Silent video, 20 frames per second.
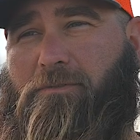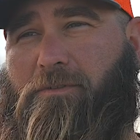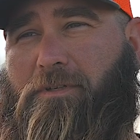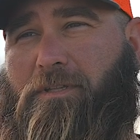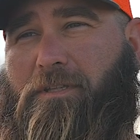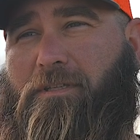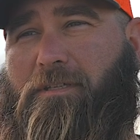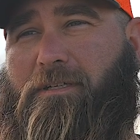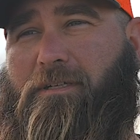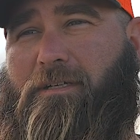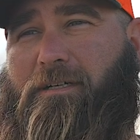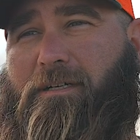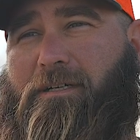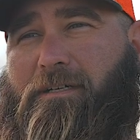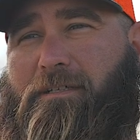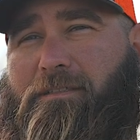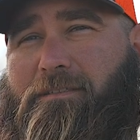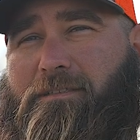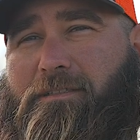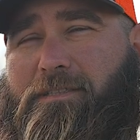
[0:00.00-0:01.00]
with the,
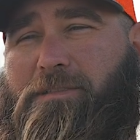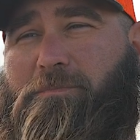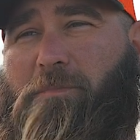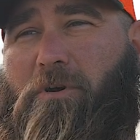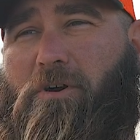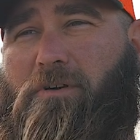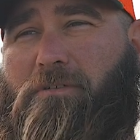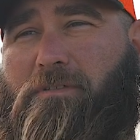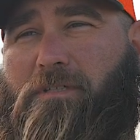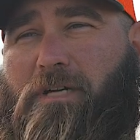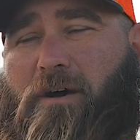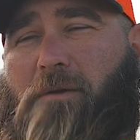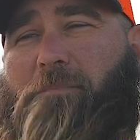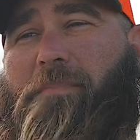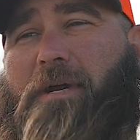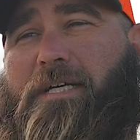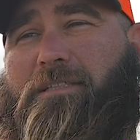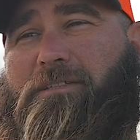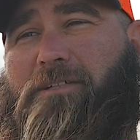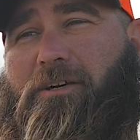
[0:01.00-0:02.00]
uh, the small
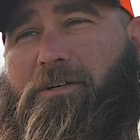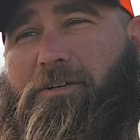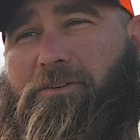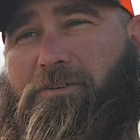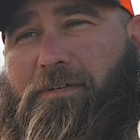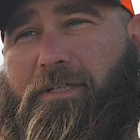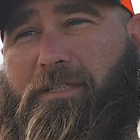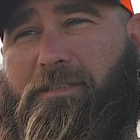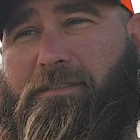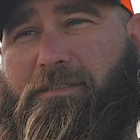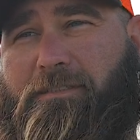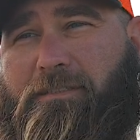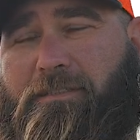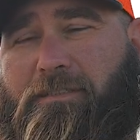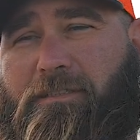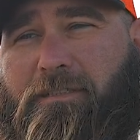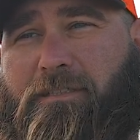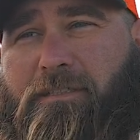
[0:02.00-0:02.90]
compact sonic rigs.